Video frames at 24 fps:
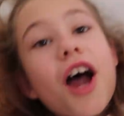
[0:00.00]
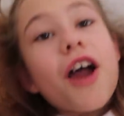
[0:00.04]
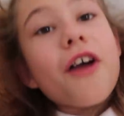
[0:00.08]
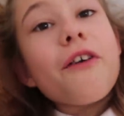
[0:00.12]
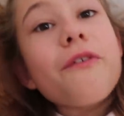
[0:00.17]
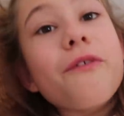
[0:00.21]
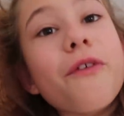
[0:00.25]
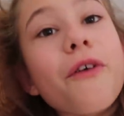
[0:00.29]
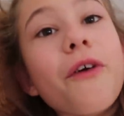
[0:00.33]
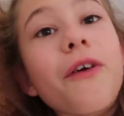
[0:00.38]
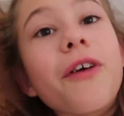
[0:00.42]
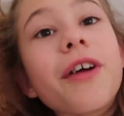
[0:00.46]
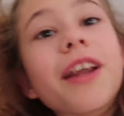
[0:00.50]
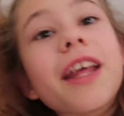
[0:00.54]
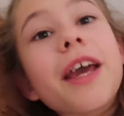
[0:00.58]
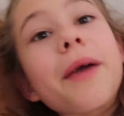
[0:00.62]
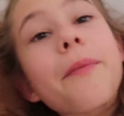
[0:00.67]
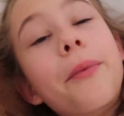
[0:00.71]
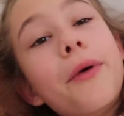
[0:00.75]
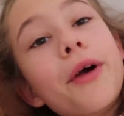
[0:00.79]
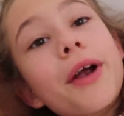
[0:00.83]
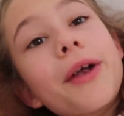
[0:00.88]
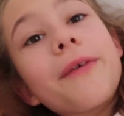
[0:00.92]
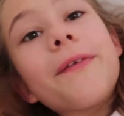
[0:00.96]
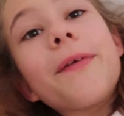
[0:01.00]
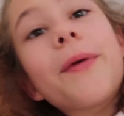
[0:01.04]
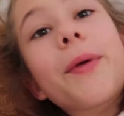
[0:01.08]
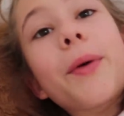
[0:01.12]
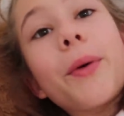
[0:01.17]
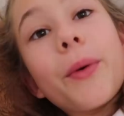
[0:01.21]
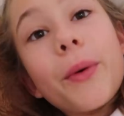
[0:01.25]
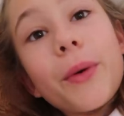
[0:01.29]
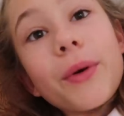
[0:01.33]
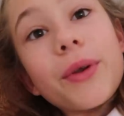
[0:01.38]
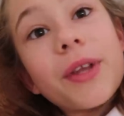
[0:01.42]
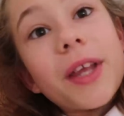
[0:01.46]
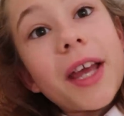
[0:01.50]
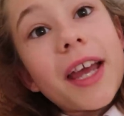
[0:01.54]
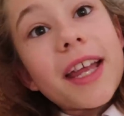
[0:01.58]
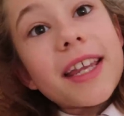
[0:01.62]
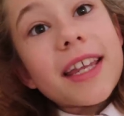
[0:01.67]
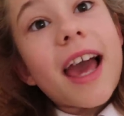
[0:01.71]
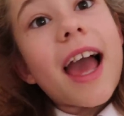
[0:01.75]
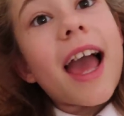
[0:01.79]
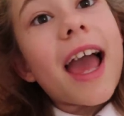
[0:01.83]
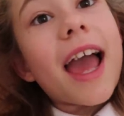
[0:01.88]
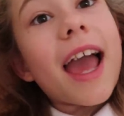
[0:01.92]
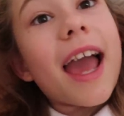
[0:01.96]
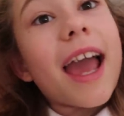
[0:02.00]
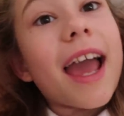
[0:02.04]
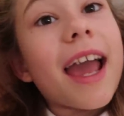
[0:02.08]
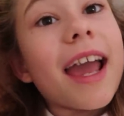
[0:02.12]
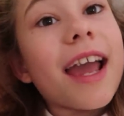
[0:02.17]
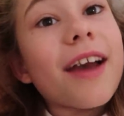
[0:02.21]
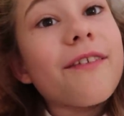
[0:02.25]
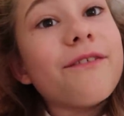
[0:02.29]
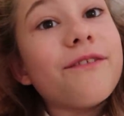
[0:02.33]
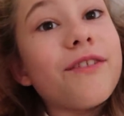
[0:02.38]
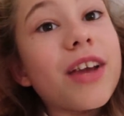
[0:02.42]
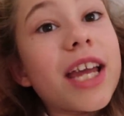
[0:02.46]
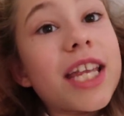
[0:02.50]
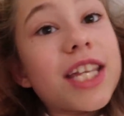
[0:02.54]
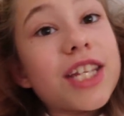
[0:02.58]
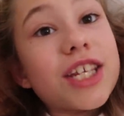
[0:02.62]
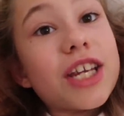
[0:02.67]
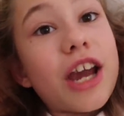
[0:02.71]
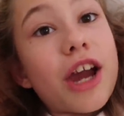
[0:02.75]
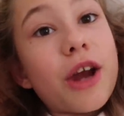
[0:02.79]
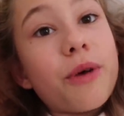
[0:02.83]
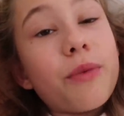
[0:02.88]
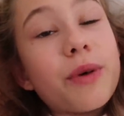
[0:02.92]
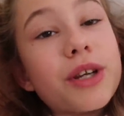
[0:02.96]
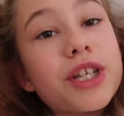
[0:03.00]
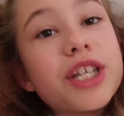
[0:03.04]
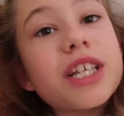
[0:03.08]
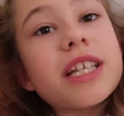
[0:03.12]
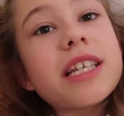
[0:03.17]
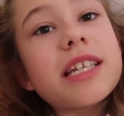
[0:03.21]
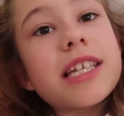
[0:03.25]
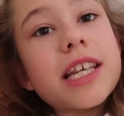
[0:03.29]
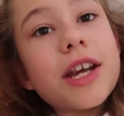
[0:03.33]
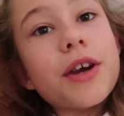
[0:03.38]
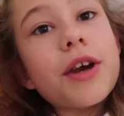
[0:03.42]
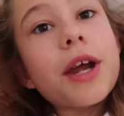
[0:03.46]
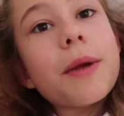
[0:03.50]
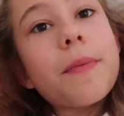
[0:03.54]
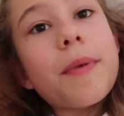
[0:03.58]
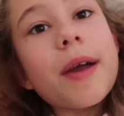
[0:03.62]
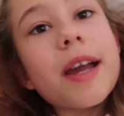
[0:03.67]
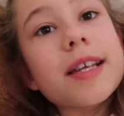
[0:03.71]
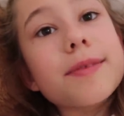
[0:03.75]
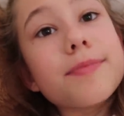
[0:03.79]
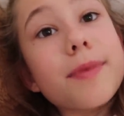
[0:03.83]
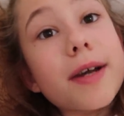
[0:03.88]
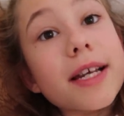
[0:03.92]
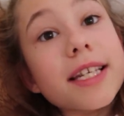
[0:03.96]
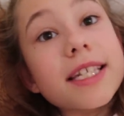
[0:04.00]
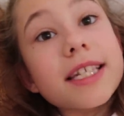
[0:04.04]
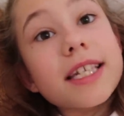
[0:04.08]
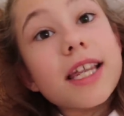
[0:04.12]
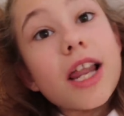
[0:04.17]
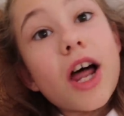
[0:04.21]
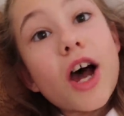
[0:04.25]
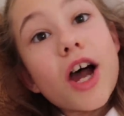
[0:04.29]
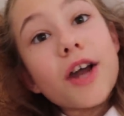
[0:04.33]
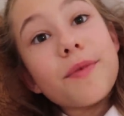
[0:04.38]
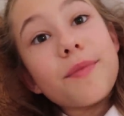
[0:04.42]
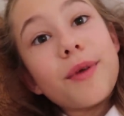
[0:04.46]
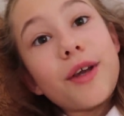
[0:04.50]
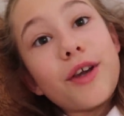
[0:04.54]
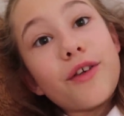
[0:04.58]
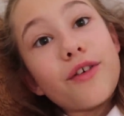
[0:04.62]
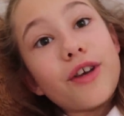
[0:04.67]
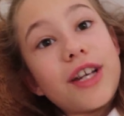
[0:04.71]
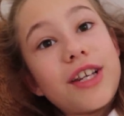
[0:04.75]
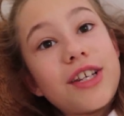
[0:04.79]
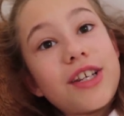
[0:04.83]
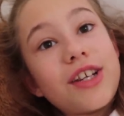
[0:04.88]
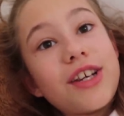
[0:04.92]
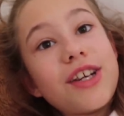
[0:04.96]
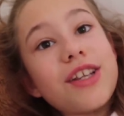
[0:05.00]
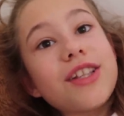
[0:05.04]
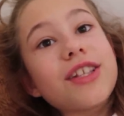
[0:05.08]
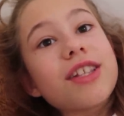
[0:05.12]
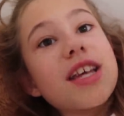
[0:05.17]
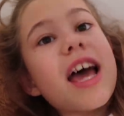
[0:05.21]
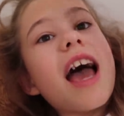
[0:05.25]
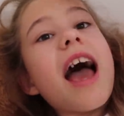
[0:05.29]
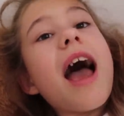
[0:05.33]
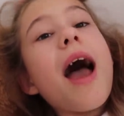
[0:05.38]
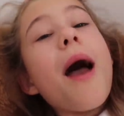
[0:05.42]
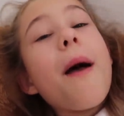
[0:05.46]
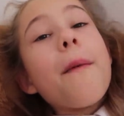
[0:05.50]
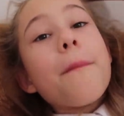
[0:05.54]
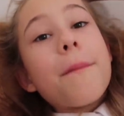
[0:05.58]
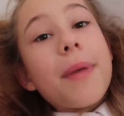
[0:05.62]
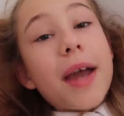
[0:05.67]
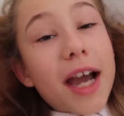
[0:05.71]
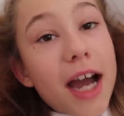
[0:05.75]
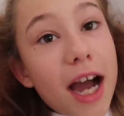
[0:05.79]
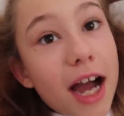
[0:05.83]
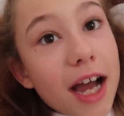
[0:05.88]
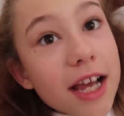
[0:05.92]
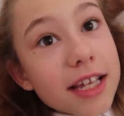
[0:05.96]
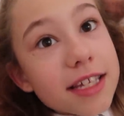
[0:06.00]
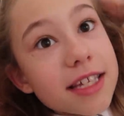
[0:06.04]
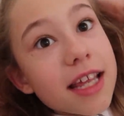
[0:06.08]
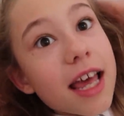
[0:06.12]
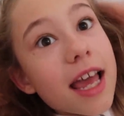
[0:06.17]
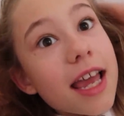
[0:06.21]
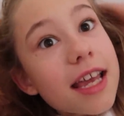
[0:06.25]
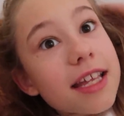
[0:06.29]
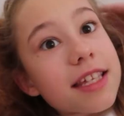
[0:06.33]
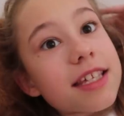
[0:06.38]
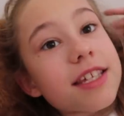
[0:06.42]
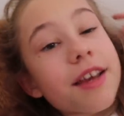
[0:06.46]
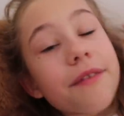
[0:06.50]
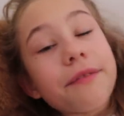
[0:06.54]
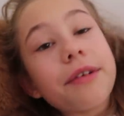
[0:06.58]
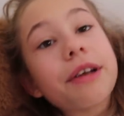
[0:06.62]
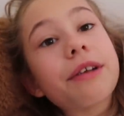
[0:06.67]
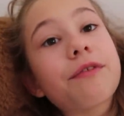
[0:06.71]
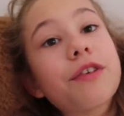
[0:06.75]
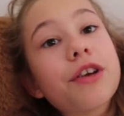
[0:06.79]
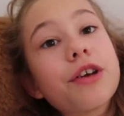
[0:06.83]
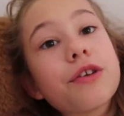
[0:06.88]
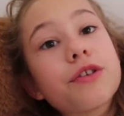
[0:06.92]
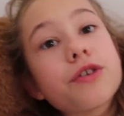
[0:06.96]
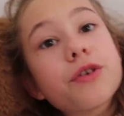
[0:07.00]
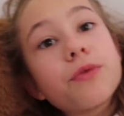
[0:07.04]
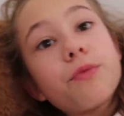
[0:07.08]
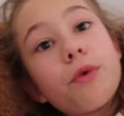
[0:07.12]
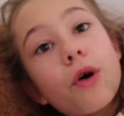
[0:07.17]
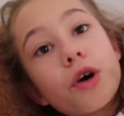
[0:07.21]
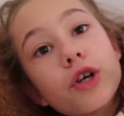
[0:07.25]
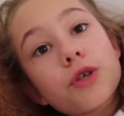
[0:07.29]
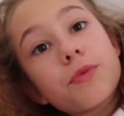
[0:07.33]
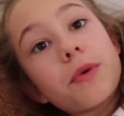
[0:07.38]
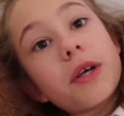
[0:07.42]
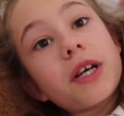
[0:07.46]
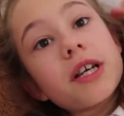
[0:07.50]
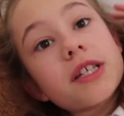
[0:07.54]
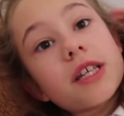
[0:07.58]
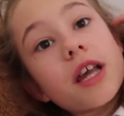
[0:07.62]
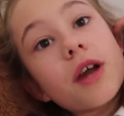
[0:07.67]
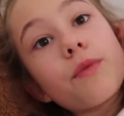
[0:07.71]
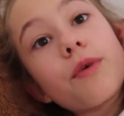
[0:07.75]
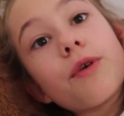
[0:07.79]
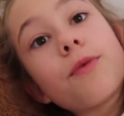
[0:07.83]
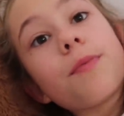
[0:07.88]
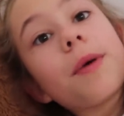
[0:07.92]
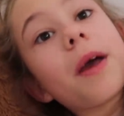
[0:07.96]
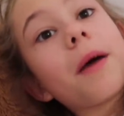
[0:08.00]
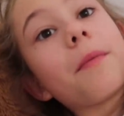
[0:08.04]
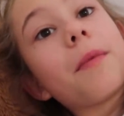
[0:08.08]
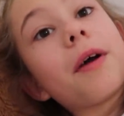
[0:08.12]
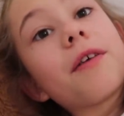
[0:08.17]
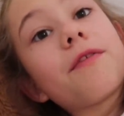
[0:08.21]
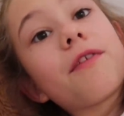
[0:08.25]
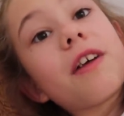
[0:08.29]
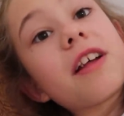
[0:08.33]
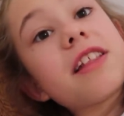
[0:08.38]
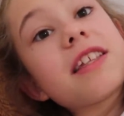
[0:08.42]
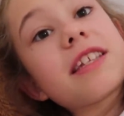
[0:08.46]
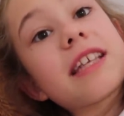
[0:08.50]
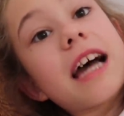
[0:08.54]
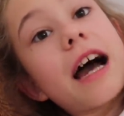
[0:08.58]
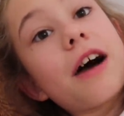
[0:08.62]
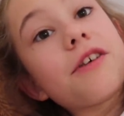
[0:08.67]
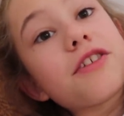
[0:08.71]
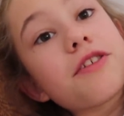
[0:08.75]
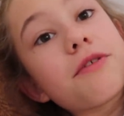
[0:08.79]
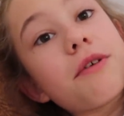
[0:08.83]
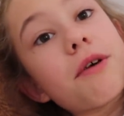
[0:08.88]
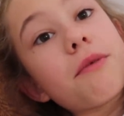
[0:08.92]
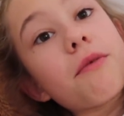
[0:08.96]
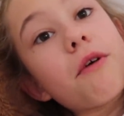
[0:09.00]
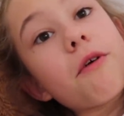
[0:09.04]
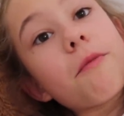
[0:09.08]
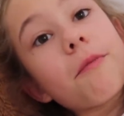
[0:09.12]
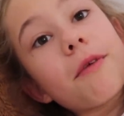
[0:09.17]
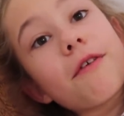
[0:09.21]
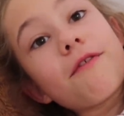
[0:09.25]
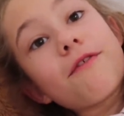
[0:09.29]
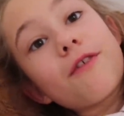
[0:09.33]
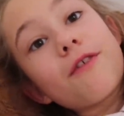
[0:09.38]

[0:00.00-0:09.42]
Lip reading: I've already pre-recorded a video which is Siri picks my slime ingredients because it's something for you to watch because I will be at my friend's house so I won't be